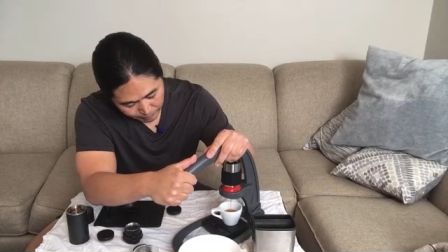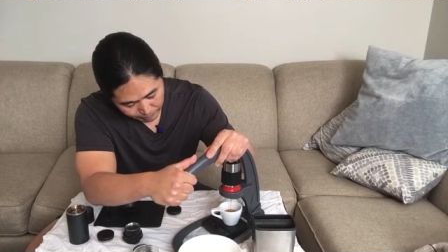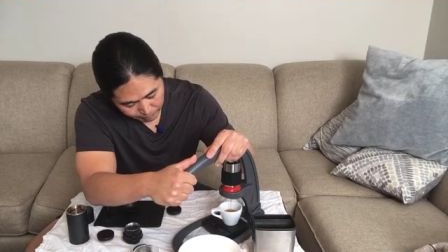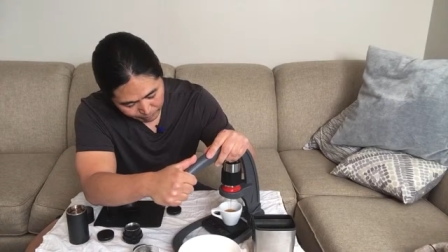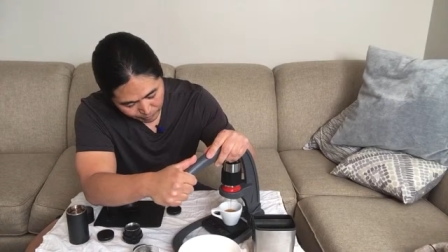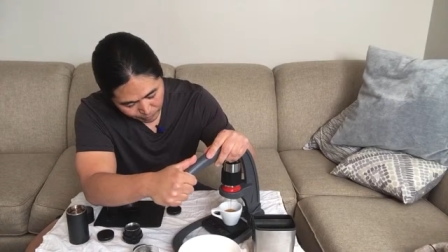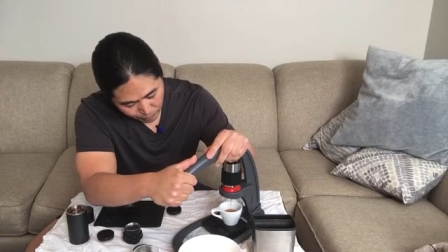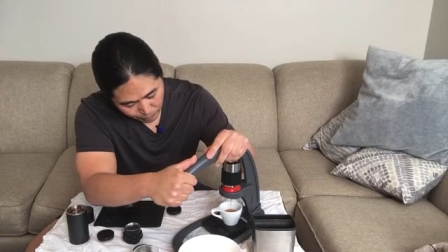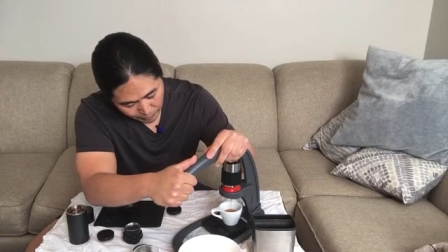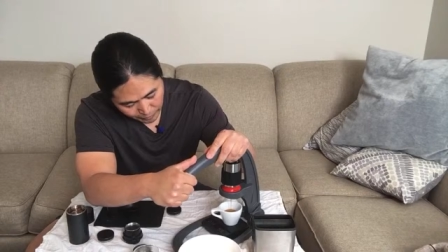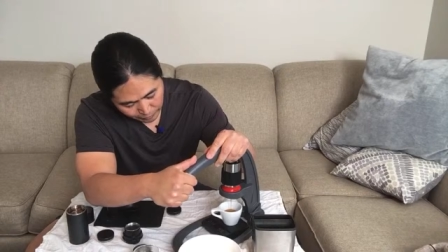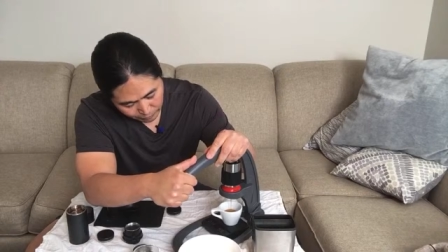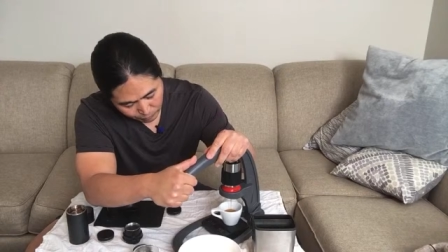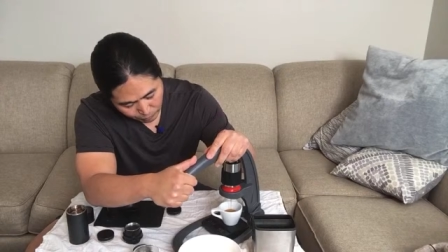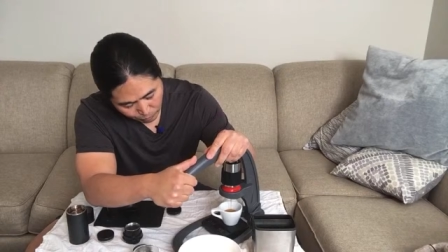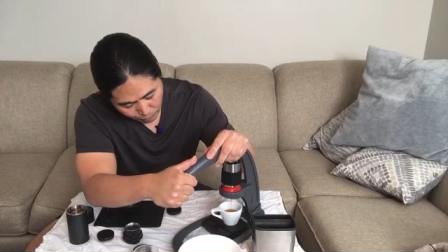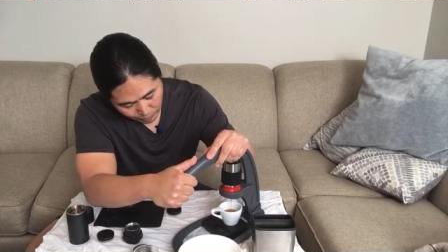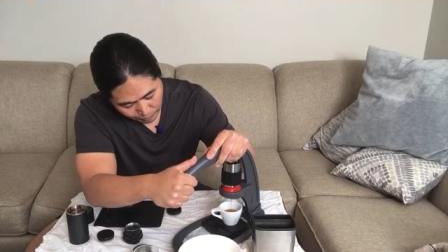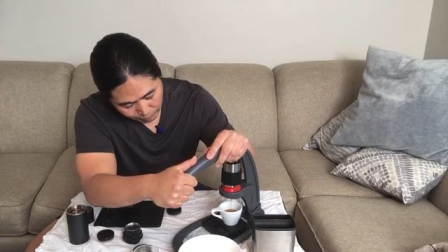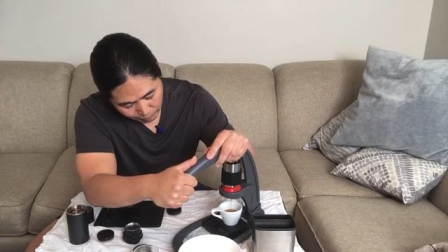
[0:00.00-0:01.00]
Between like
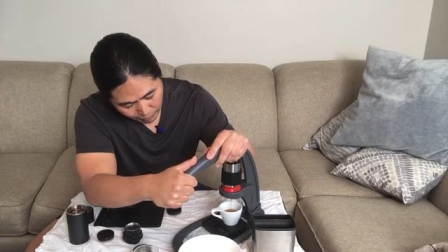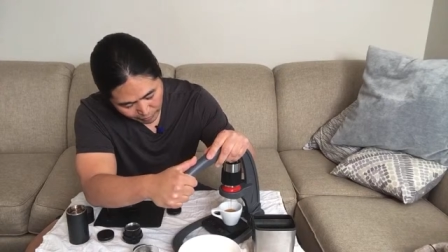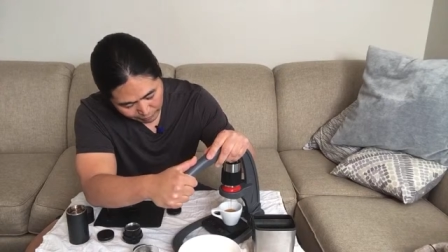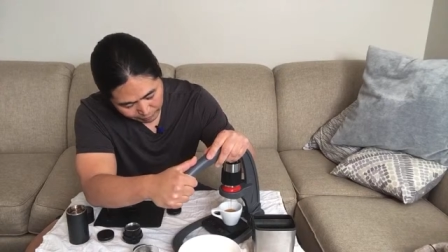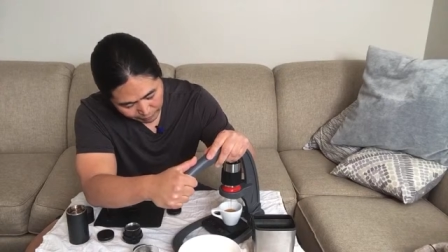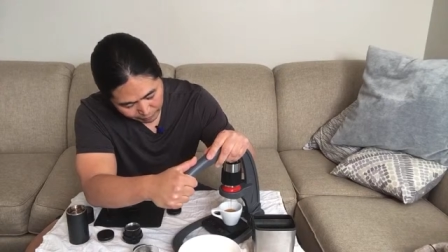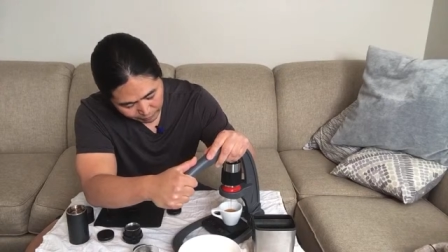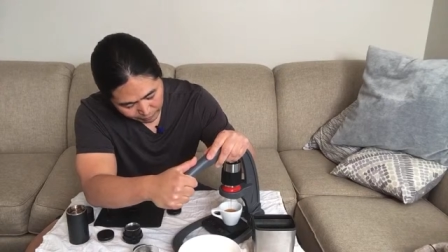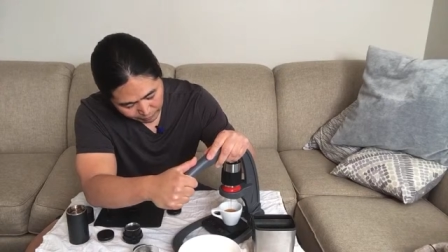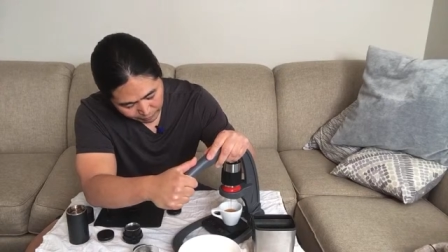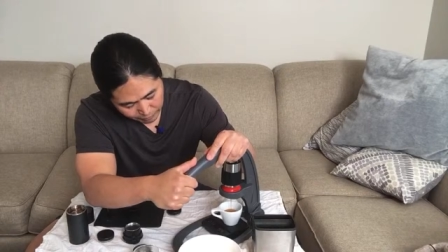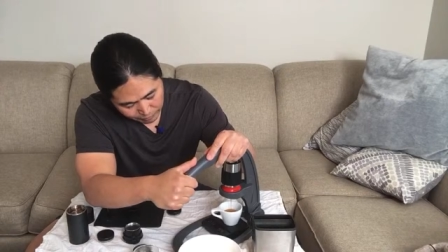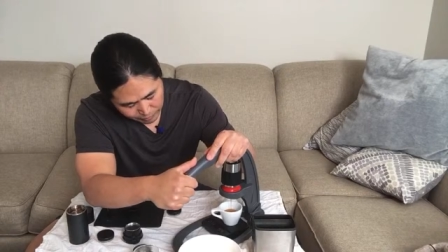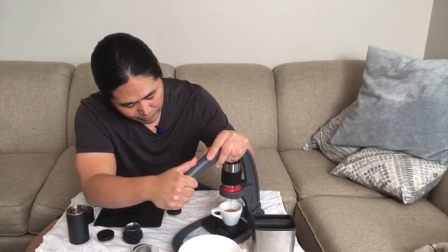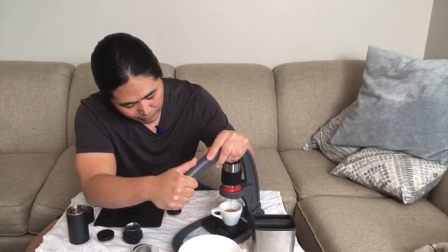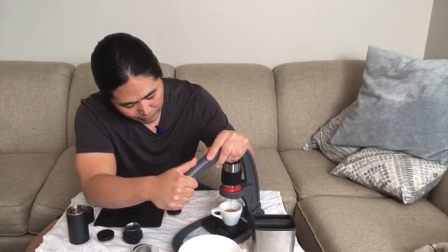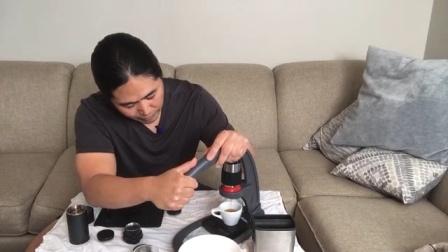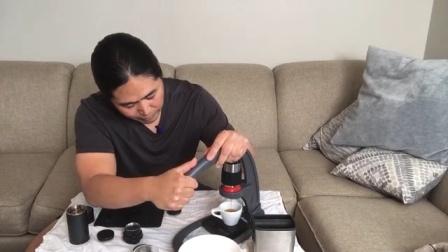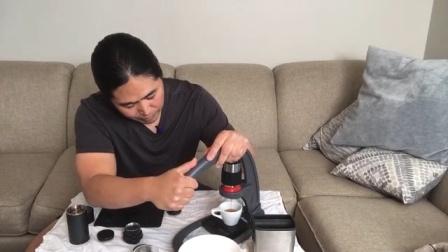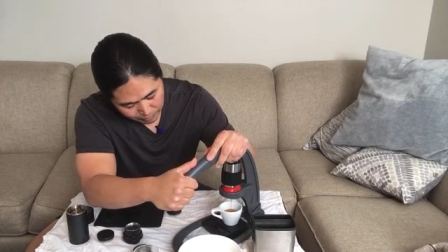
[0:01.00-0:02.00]
twenty-five and thirty
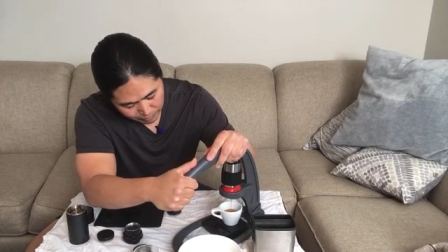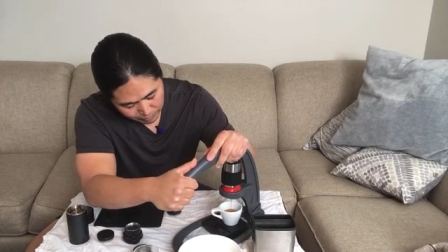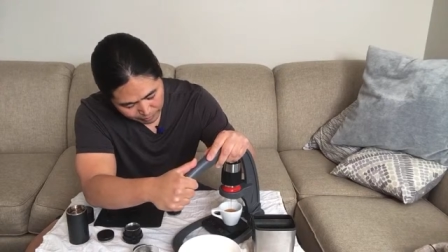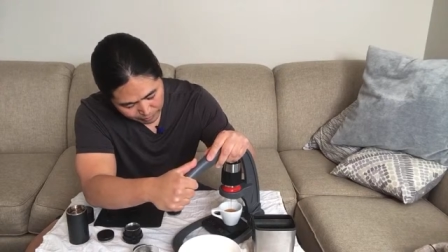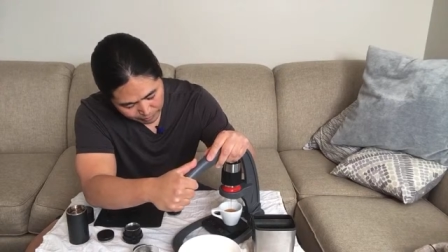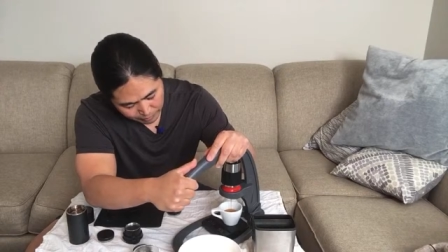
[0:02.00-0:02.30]
seconds.